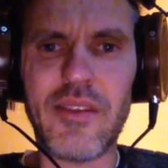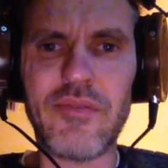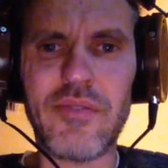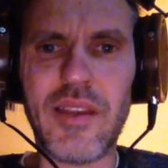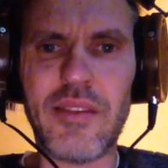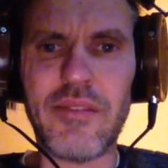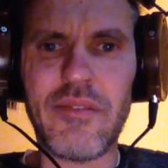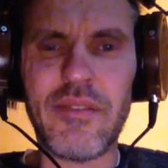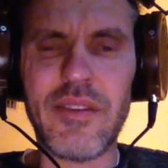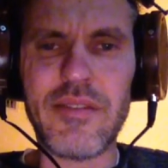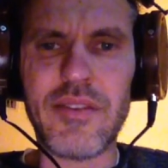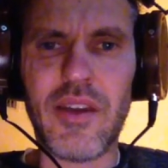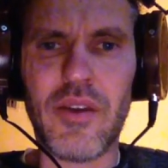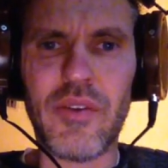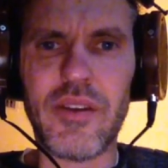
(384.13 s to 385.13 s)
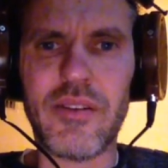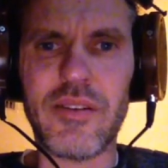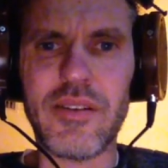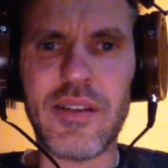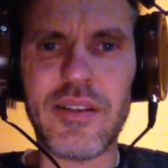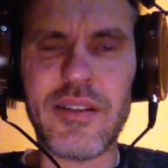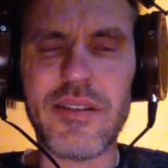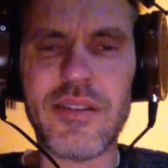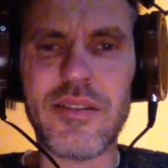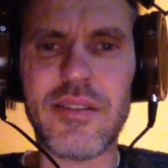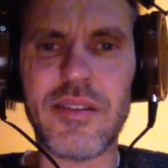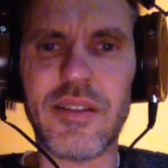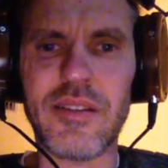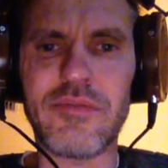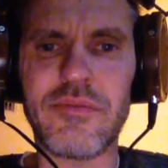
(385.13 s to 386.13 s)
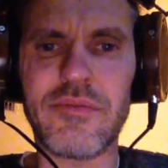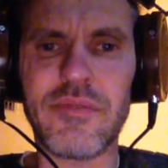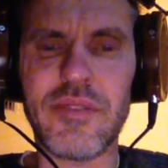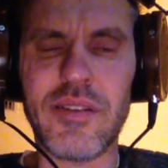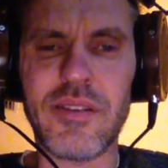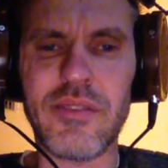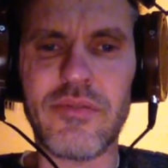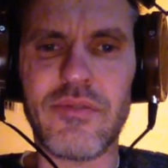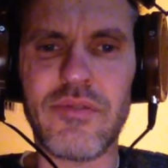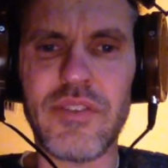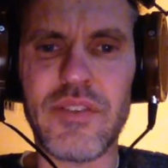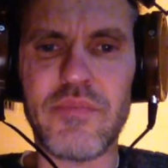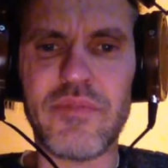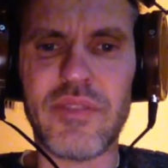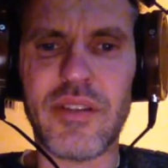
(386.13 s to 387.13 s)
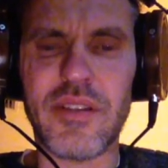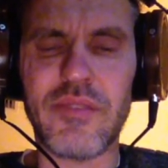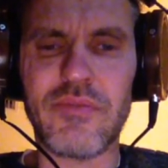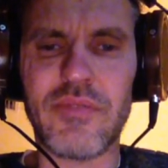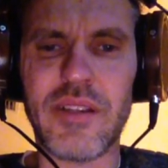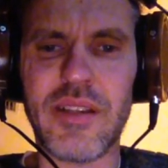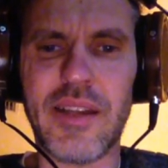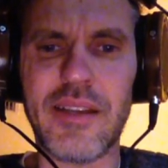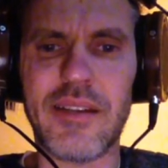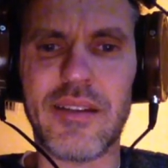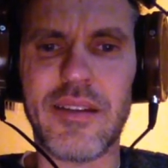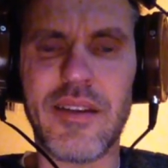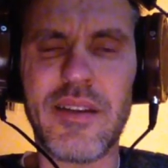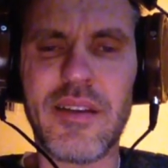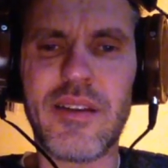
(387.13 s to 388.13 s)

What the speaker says: all the other things going on, and it's just a little crisper and a little cleaner.